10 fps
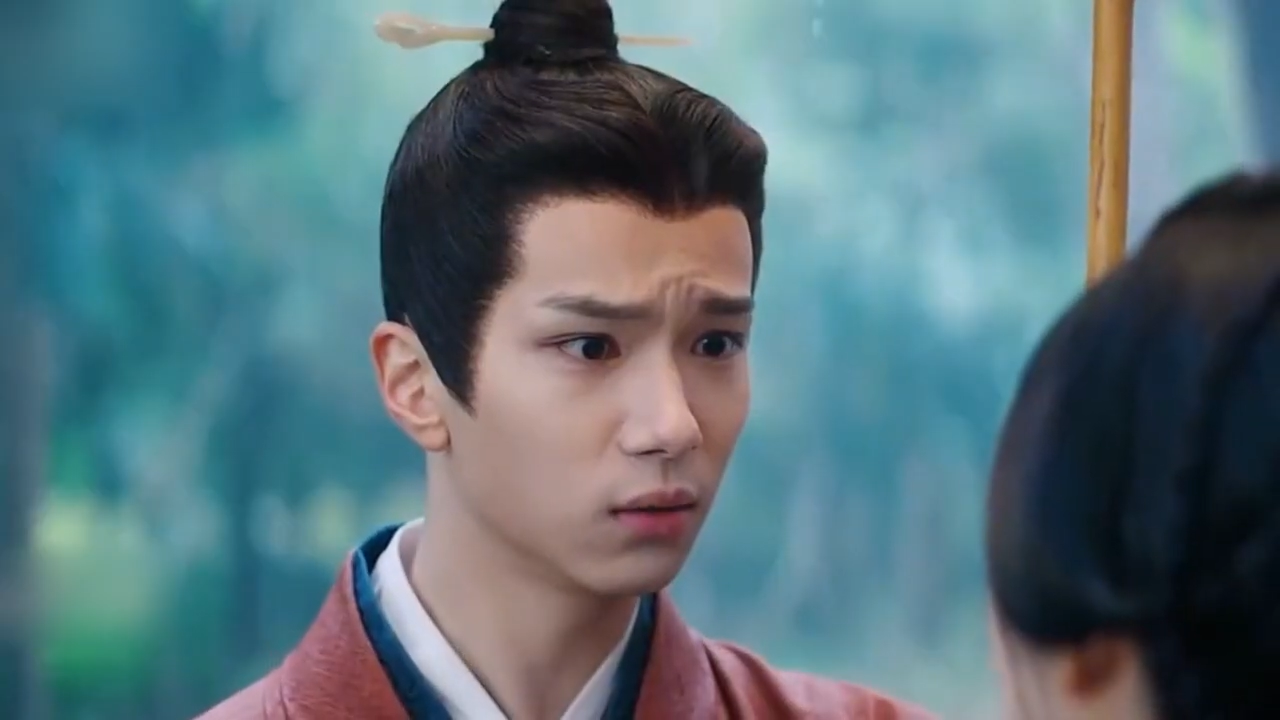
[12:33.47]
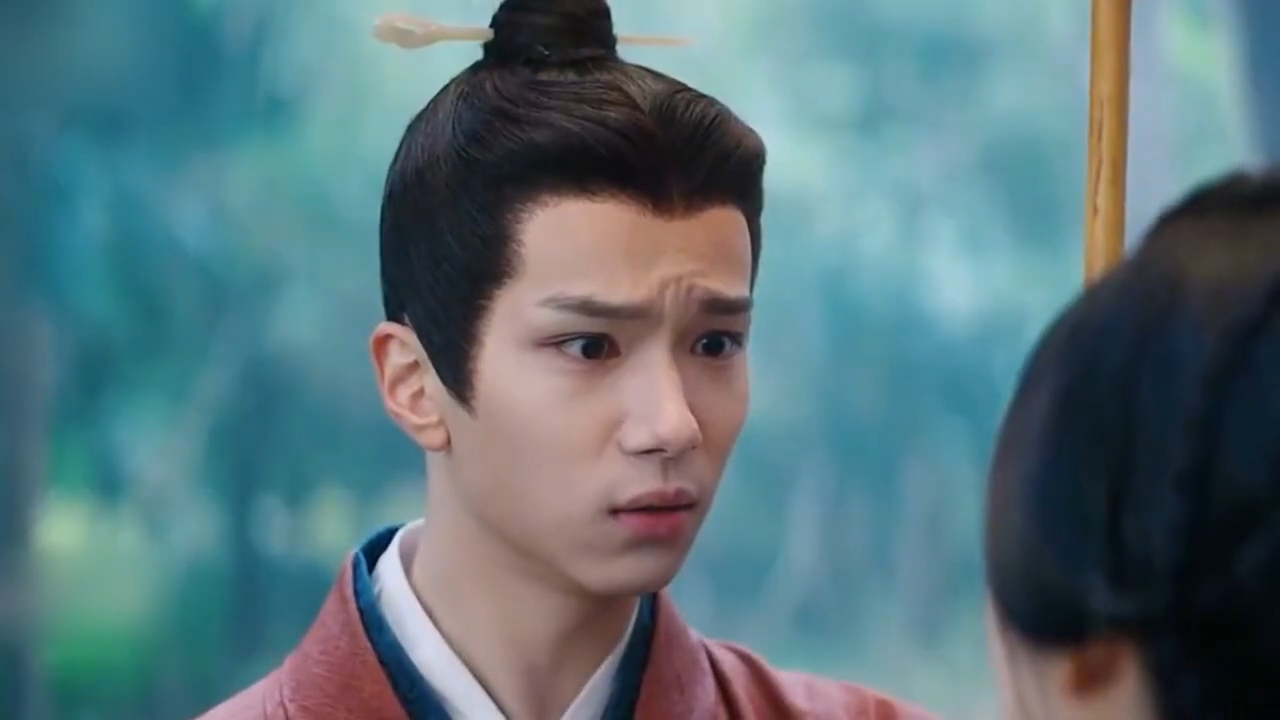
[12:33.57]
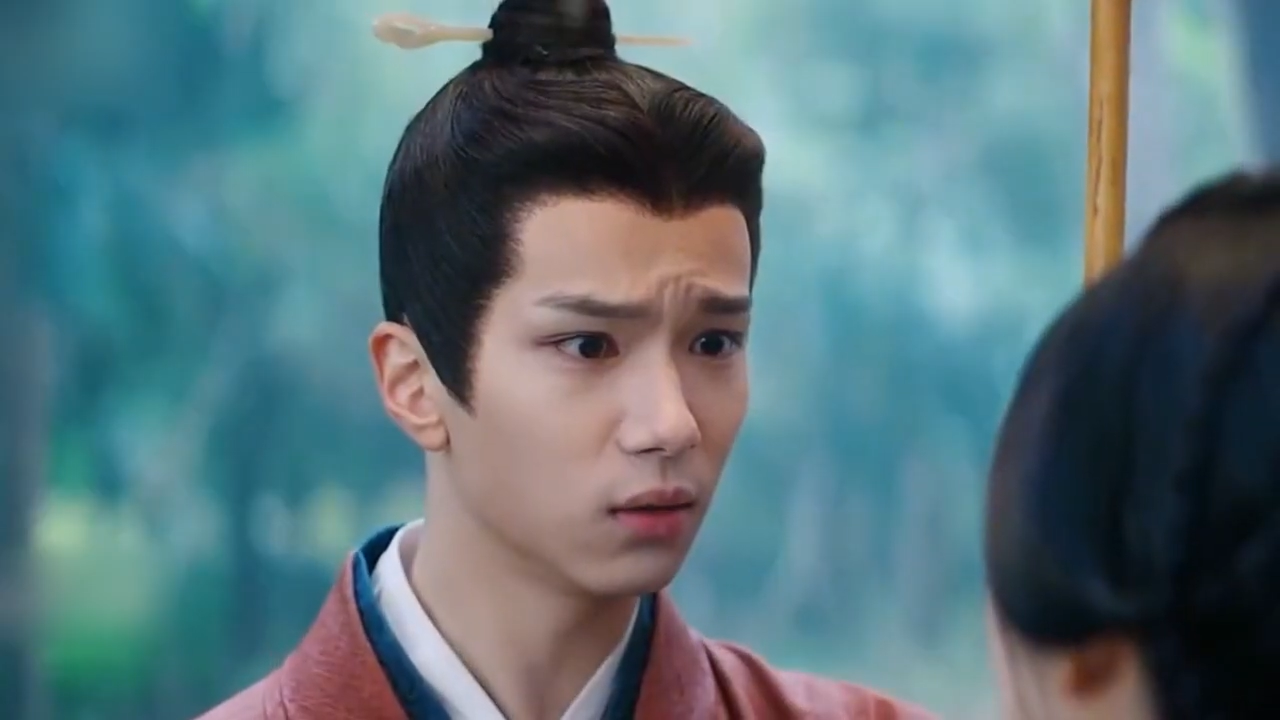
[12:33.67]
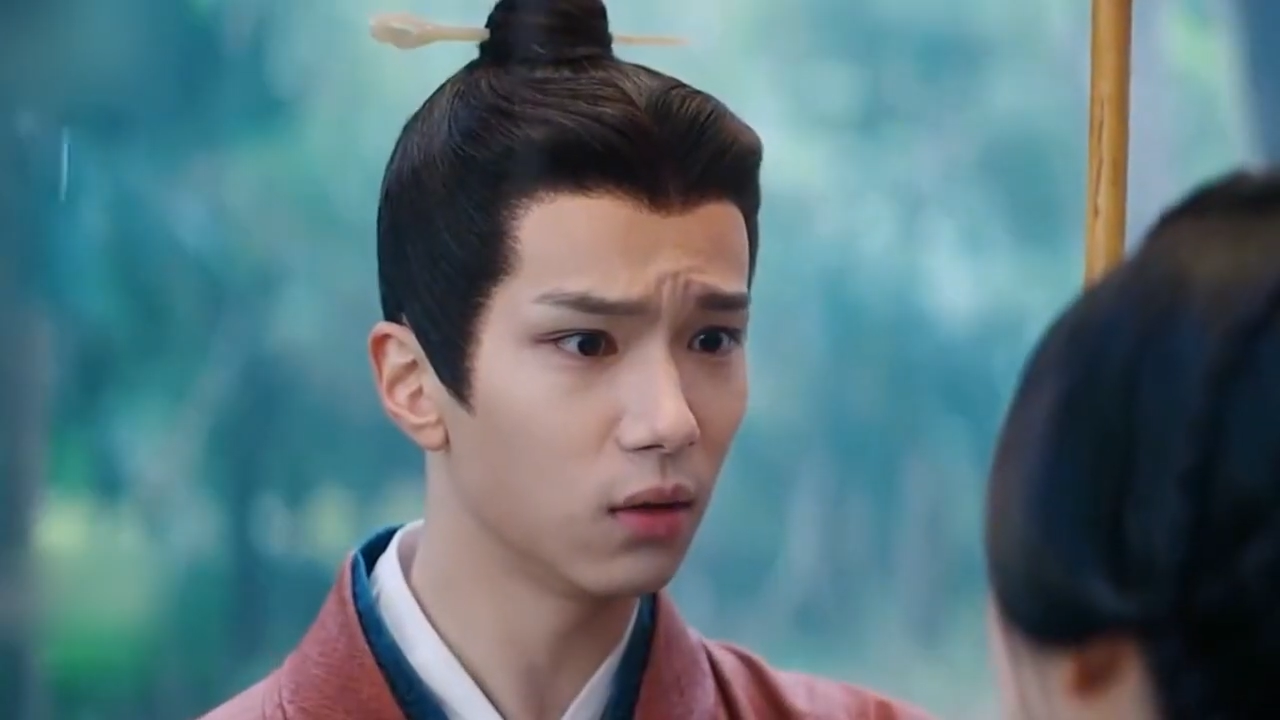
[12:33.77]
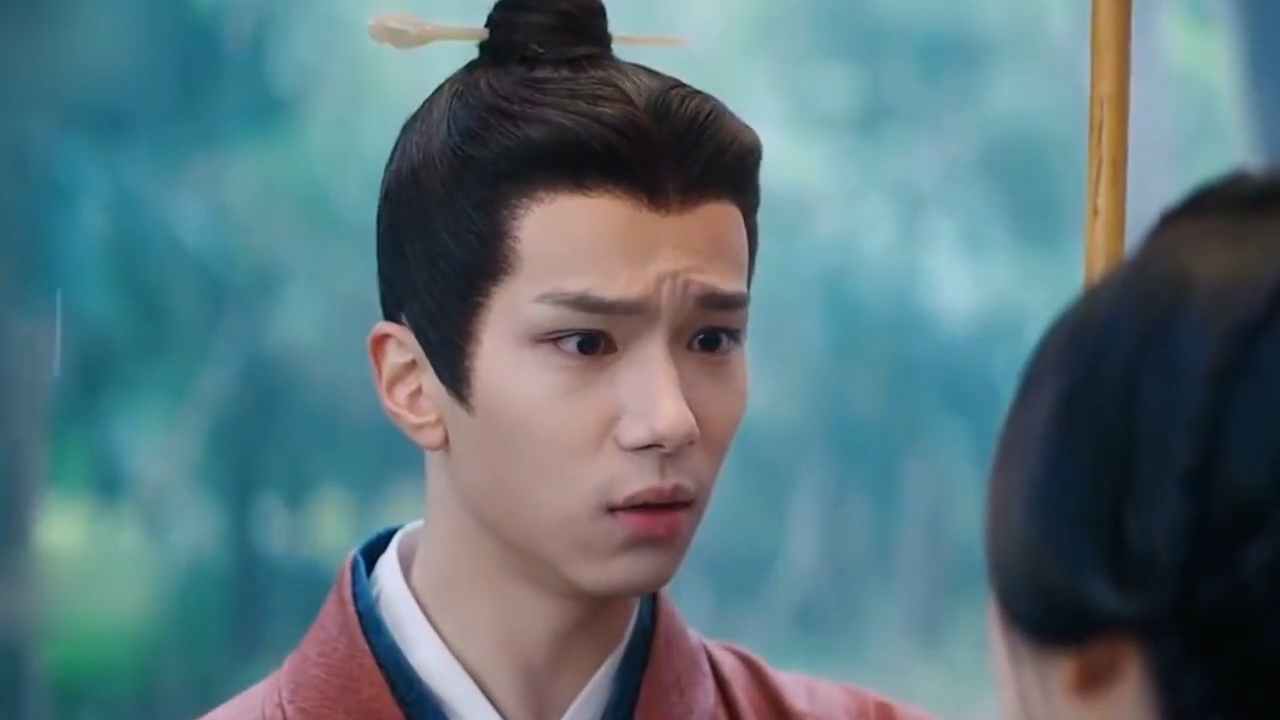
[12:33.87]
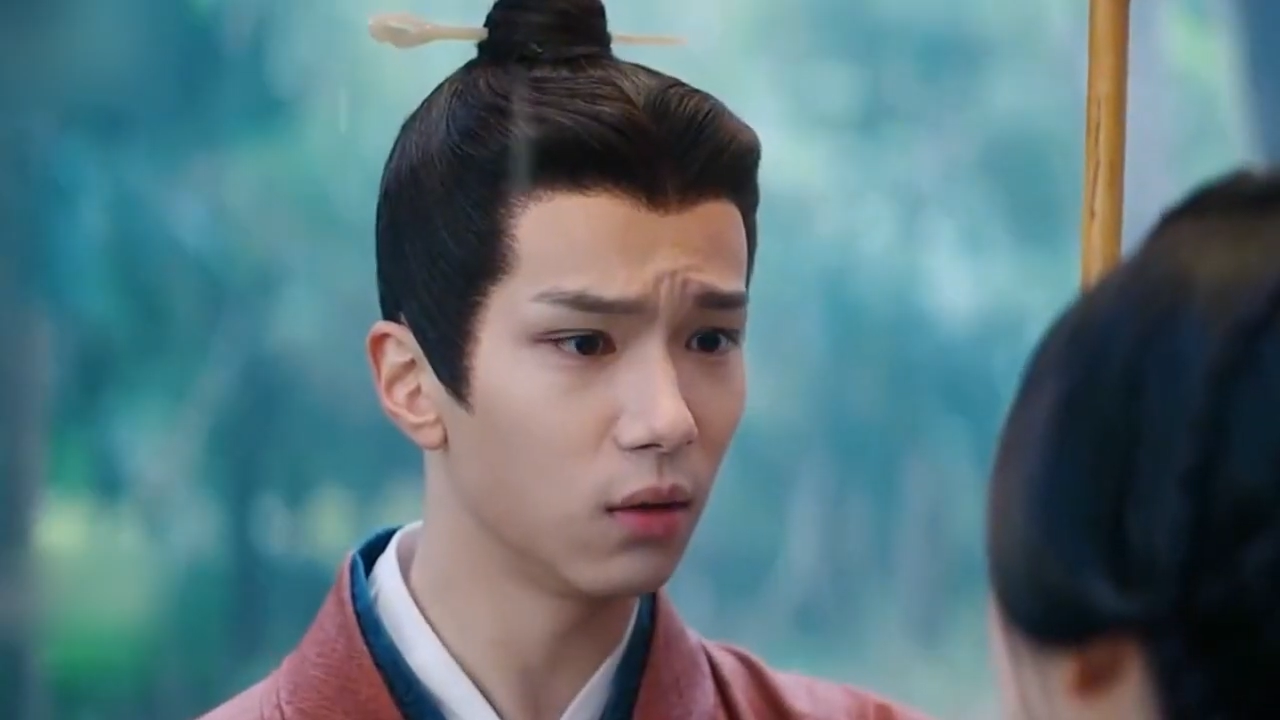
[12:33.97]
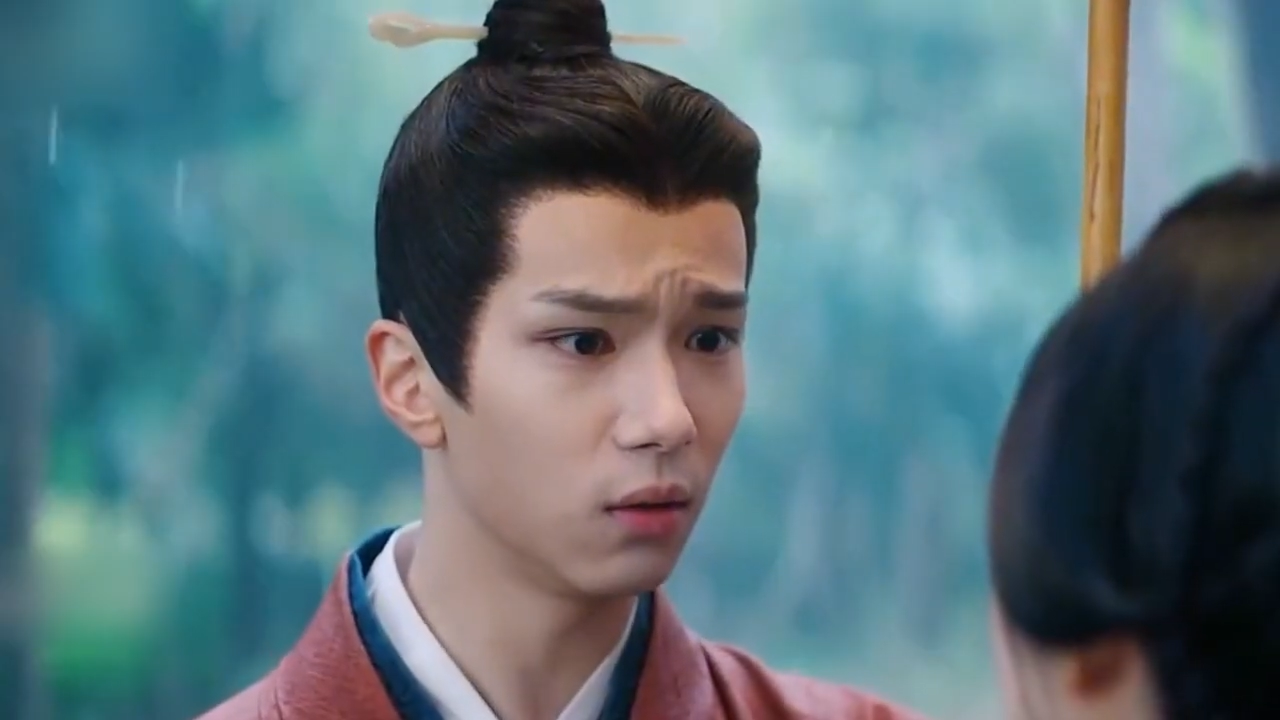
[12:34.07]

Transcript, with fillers: softness